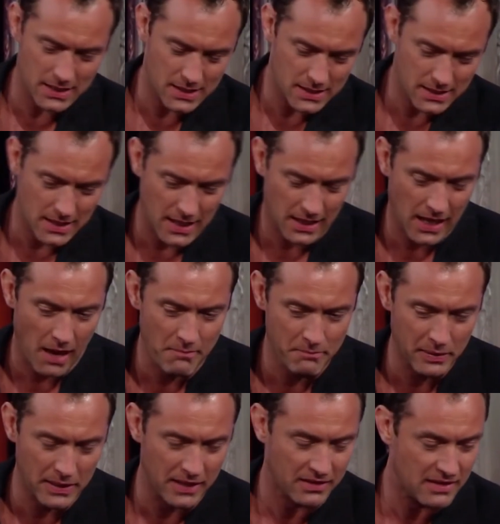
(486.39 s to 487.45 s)
sharing the
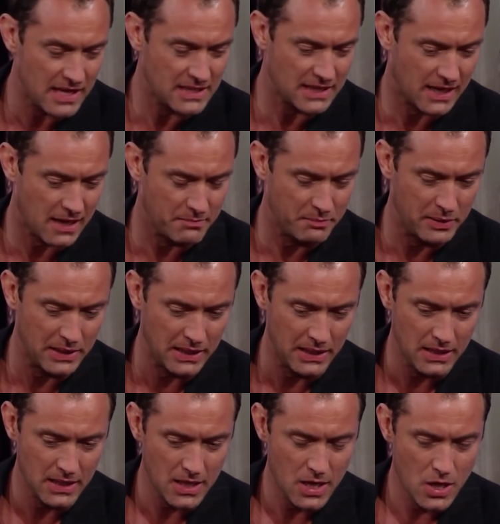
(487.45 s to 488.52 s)
same bunk bed in London.
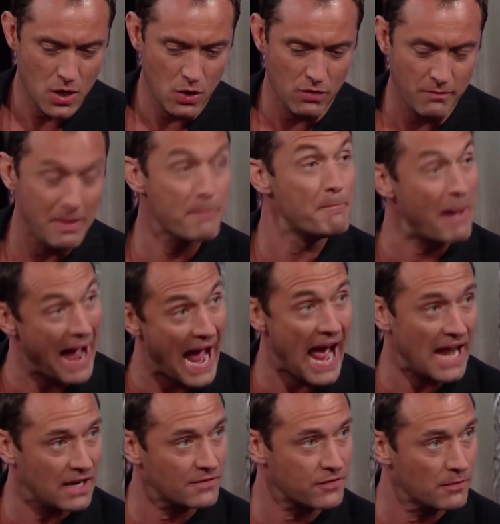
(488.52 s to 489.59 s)
In
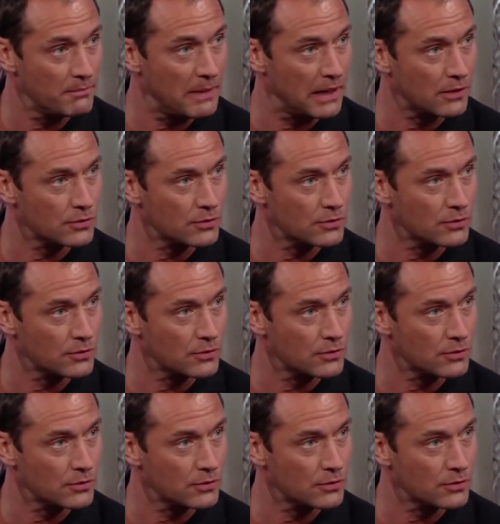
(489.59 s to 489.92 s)
1997,